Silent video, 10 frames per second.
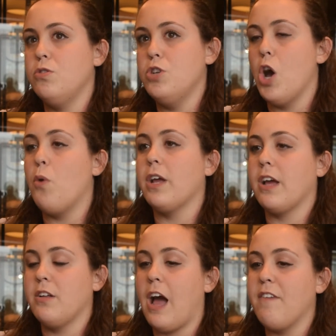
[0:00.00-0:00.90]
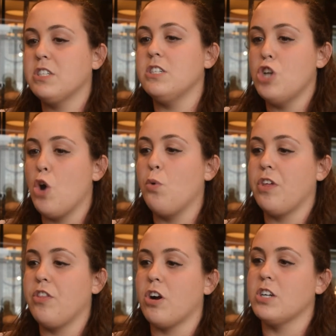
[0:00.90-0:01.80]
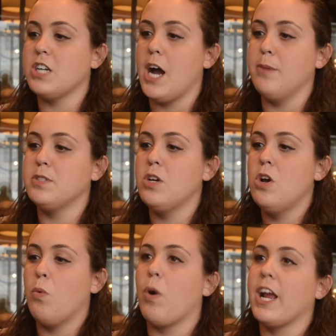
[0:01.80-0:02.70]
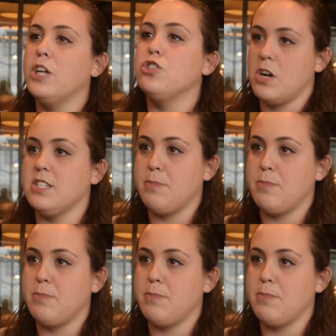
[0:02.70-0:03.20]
having to know that there are times where I can trust